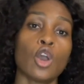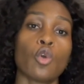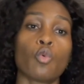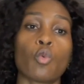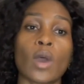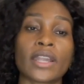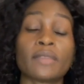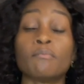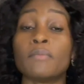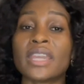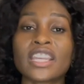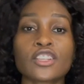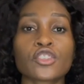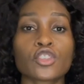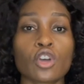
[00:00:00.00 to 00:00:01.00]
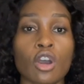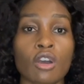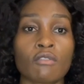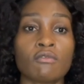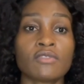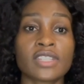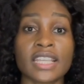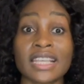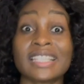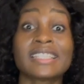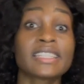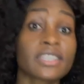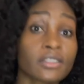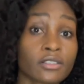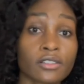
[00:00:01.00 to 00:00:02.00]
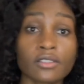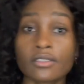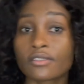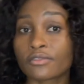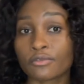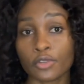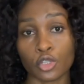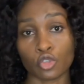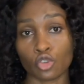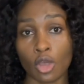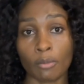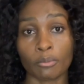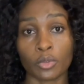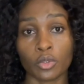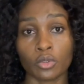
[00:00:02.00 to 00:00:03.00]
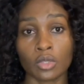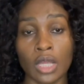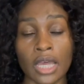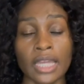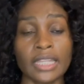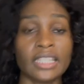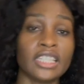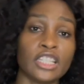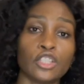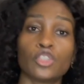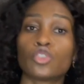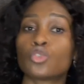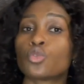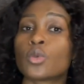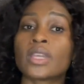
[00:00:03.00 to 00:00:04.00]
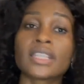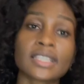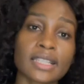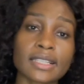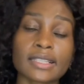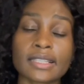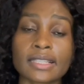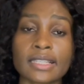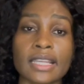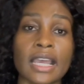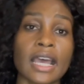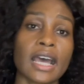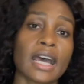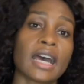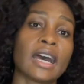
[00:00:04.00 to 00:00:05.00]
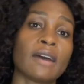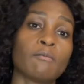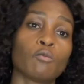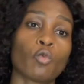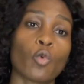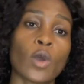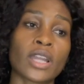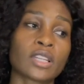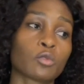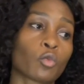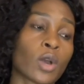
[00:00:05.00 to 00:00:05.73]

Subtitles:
What mix of, say, skills, for example, needs to exist? What